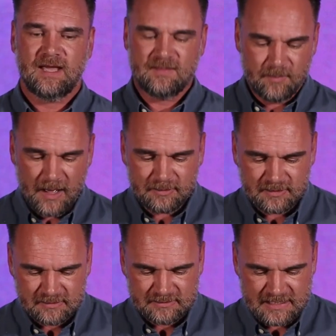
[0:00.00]
And the
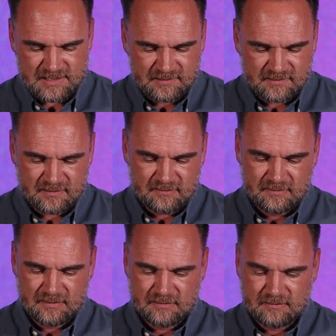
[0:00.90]
Bible doesn't
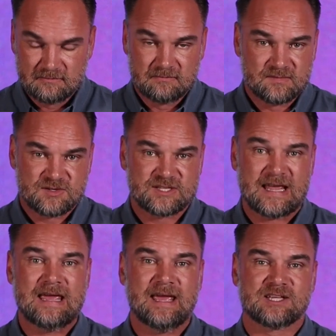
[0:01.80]

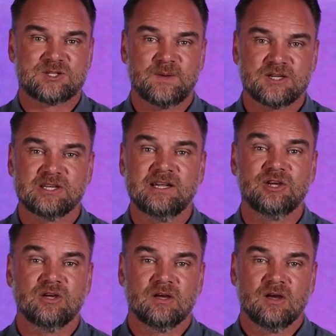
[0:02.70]
say
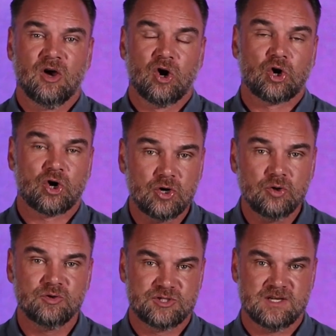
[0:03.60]
especially
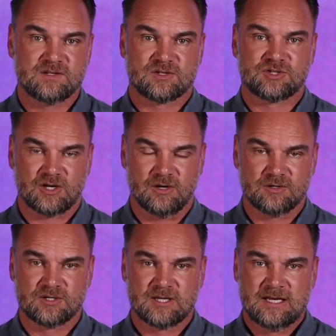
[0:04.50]
who Jesus
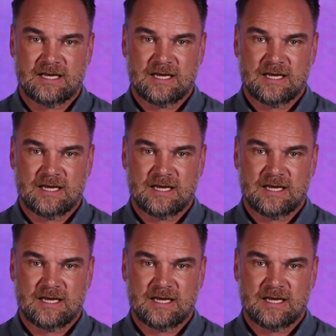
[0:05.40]
chose,